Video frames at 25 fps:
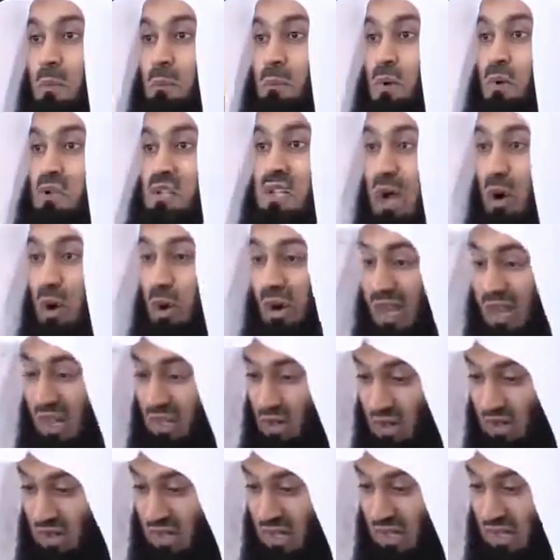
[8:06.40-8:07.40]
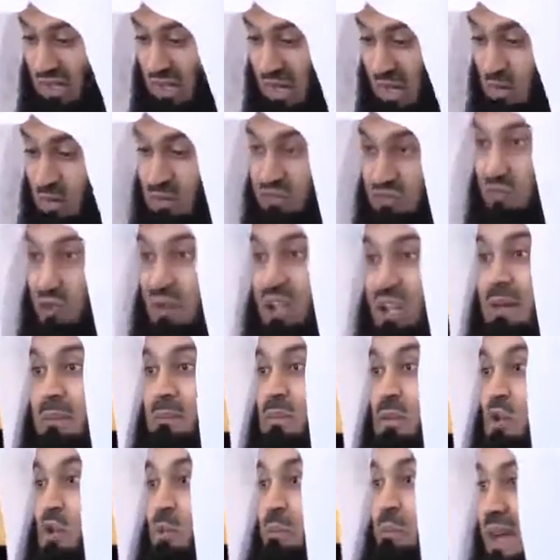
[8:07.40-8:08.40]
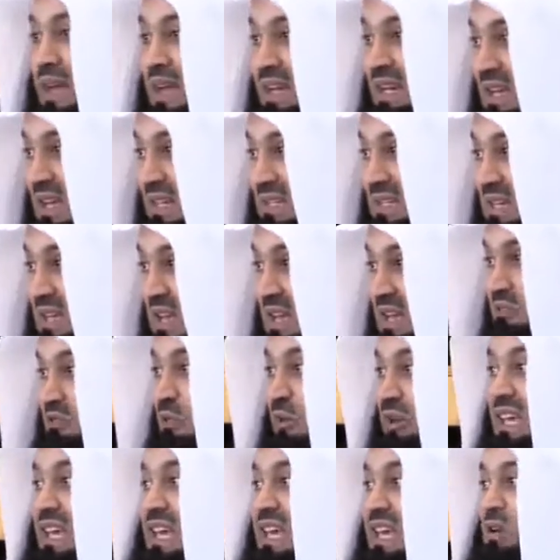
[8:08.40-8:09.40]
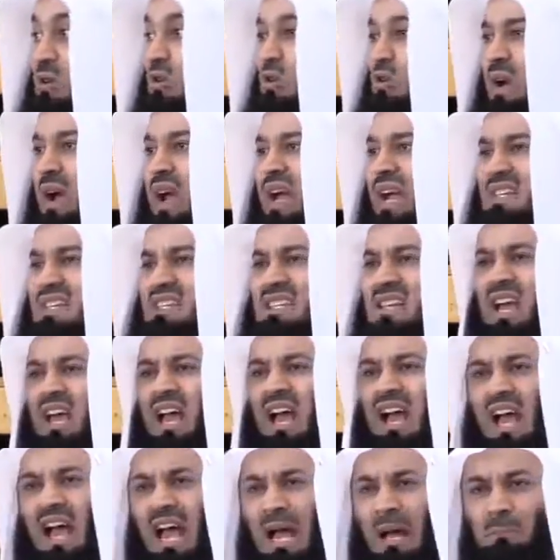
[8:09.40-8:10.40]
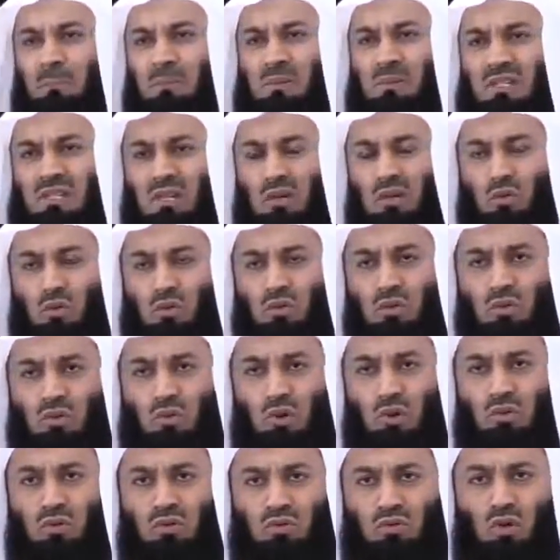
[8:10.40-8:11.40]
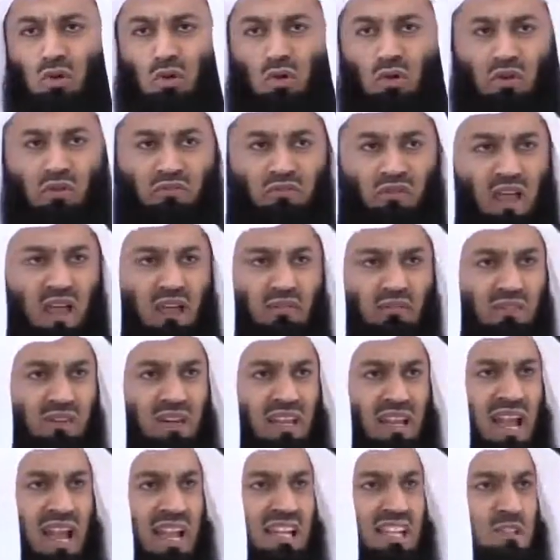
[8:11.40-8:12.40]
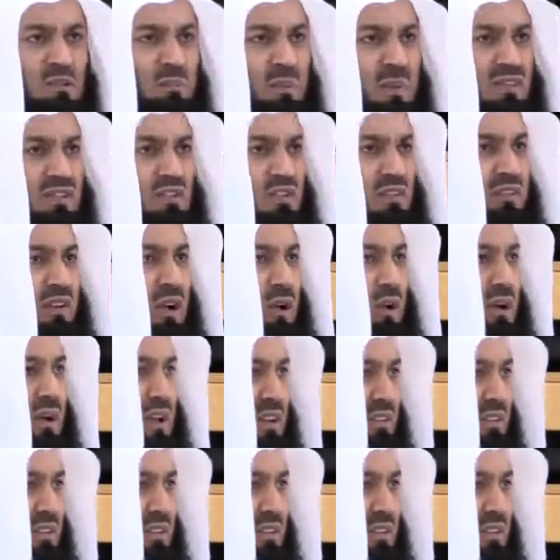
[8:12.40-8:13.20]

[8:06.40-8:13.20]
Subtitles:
to put our head on the ground for Him who made us, for He who has absolute control of every aspect of our